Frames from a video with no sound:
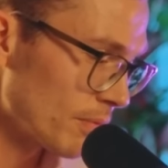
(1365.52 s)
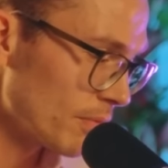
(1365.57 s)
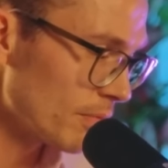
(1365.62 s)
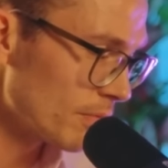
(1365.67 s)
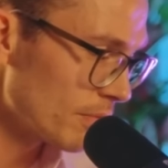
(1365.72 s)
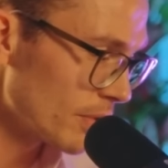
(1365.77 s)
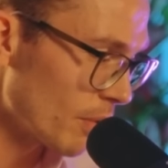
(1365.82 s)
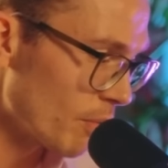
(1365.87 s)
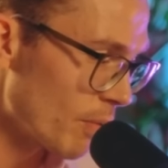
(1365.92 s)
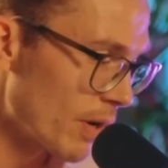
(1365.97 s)

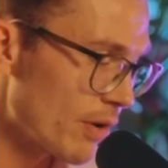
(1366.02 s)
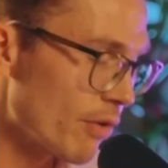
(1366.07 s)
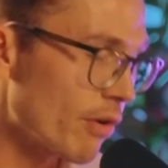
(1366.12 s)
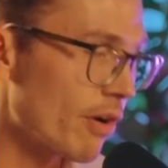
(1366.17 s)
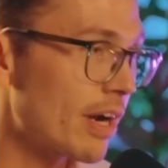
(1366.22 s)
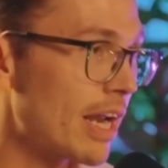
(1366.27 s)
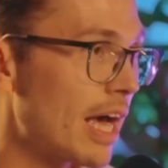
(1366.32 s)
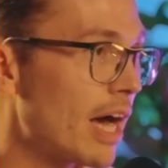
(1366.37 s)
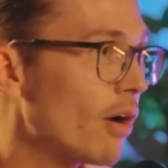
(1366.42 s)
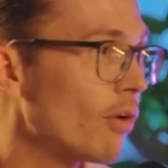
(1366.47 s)
you know, where you are
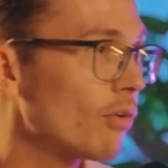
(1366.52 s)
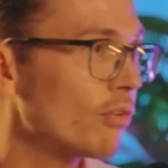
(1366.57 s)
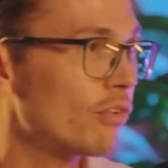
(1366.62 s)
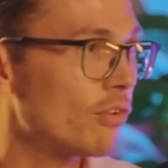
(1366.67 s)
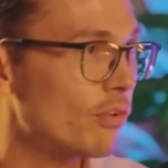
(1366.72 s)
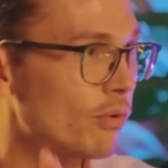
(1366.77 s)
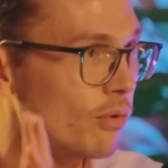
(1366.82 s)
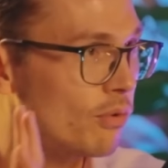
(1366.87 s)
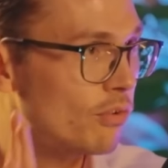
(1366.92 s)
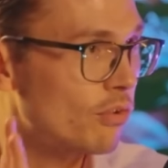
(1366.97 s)
now
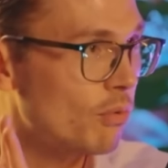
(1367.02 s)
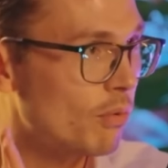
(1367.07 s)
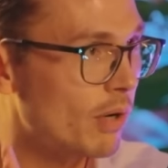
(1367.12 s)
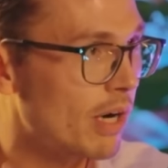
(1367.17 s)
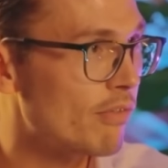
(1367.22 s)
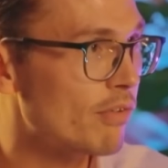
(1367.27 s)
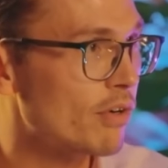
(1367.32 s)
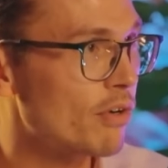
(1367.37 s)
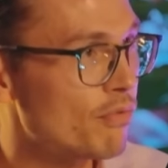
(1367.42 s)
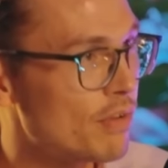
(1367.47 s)
to
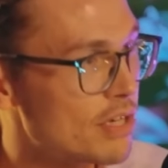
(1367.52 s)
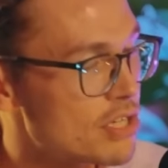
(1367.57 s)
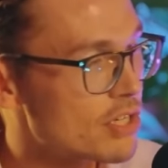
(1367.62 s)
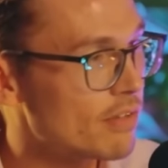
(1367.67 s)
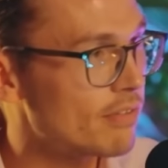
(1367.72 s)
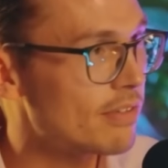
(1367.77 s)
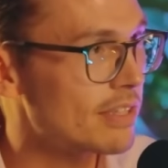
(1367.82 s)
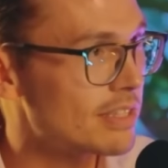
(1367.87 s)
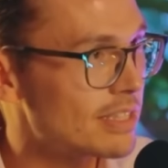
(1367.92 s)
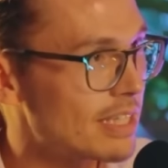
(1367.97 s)
whatever your vision of
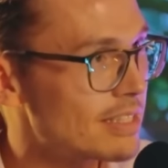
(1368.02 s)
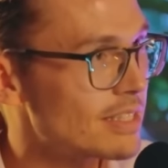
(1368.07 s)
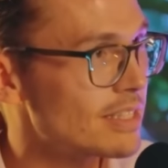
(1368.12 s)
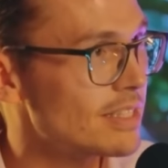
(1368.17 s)
success